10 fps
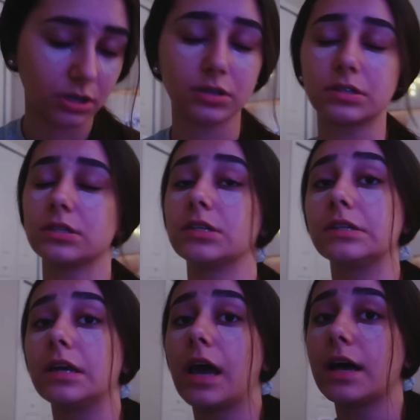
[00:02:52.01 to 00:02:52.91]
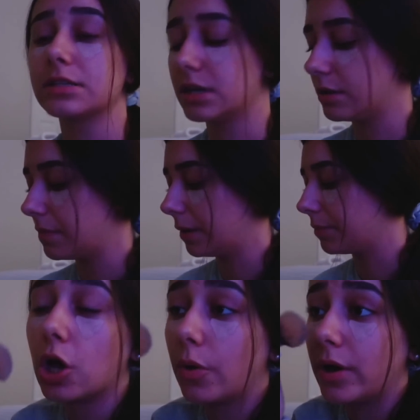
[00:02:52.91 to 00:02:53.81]
because it hasn't hit me.
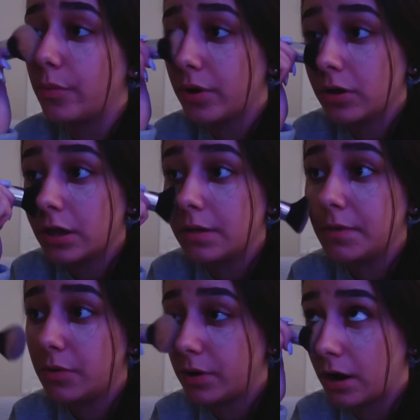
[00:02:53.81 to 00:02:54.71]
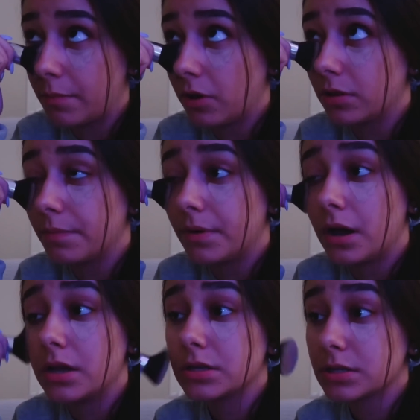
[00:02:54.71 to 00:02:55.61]
So it will hit me when I'm on the
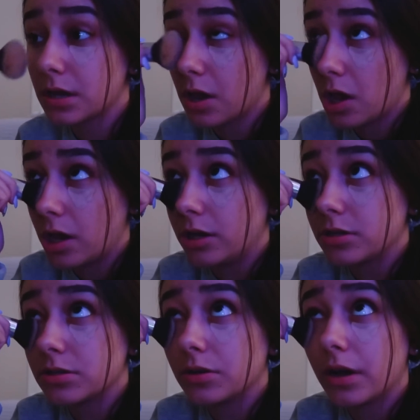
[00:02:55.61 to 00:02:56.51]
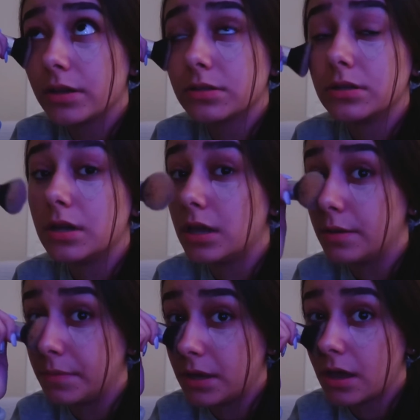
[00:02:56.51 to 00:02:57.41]
bus. It still hasn't
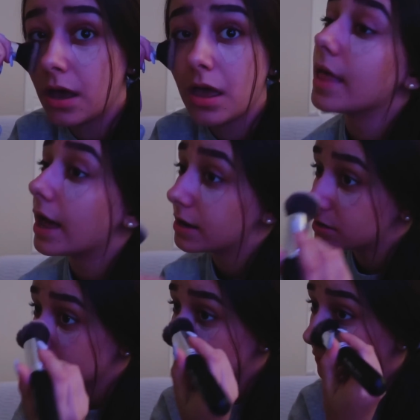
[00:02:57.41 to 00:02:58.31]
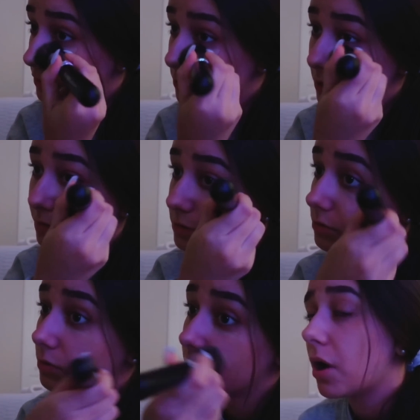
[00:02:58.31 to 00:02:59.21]
hit me yet that is the first day of
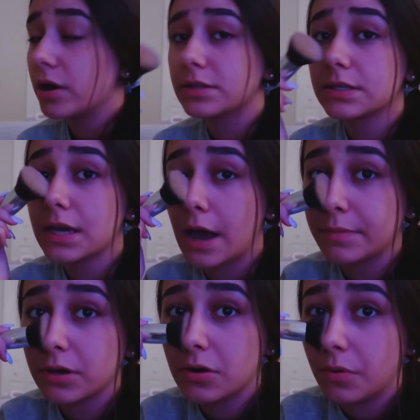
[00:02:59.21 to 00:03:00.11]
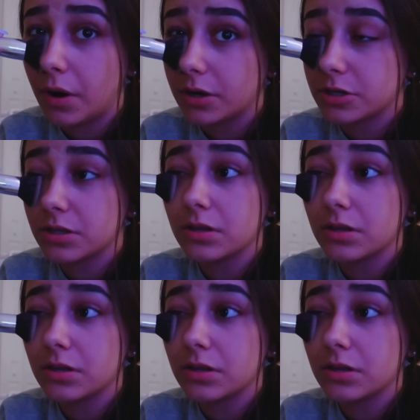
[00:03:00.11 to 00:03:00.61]
school. But honestly, I'm gonna watch